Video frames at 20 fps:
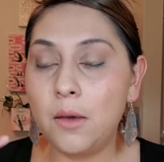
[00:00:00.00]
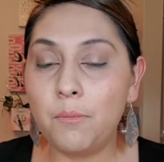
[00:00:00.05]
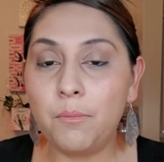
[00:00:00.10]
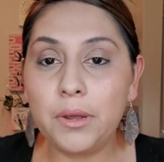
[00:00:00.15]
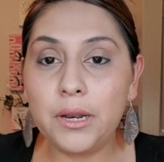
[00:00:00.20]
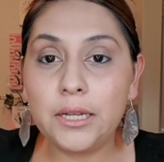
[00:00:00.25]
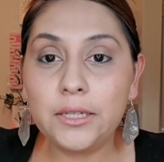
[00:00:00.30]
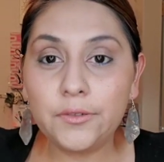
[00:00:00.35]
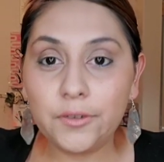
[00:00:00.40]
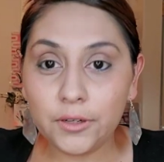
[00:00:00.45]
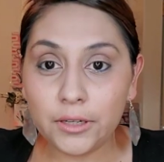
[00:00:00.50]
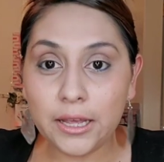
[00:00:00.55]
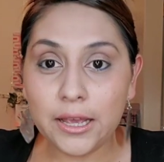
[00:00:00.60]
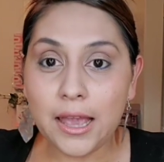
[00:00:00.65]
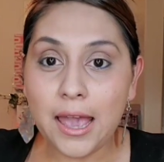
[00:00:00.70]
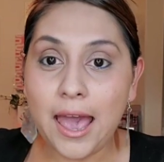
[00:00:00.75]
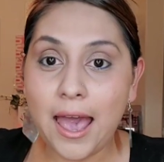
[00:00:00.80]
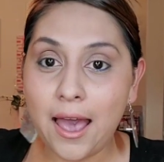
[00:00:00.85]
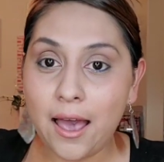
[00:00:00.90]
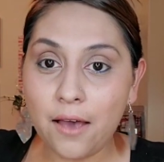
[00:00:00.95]
but it's for like
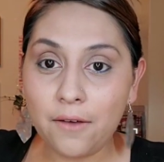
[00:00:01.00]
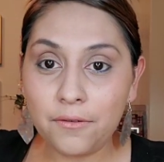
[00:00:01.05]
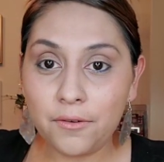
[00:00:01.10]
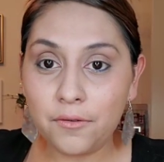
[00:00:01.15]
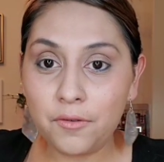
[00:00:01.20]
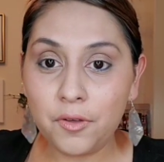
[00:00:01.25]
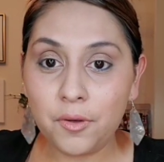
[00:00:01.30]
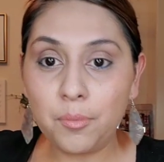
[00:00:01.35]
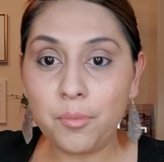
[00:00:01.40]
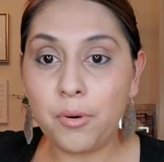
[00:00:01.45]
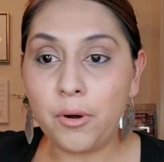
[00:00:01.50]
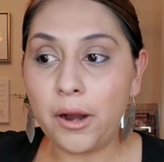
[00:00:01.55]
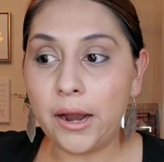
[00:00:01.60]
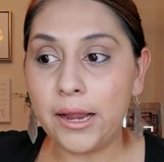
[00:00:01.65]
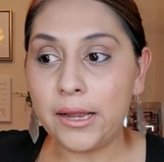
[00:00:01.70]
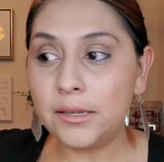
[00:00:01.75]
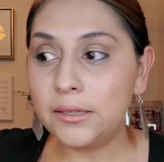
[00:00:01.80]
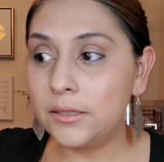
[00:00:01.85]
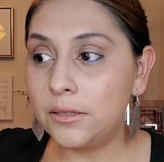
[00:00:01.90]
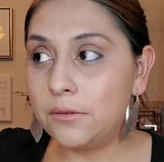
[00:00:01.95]
half of the
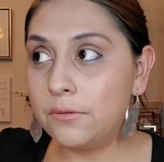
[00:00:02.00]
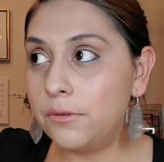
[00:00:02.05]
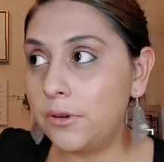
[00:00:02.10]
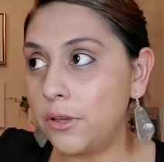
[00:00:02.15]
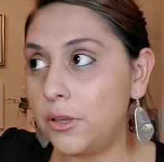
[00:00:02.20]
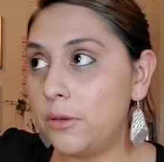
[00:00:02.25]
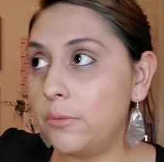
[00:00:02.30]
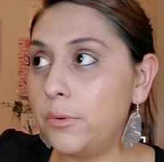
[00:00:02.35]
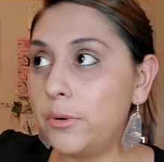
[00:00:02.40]
price of what you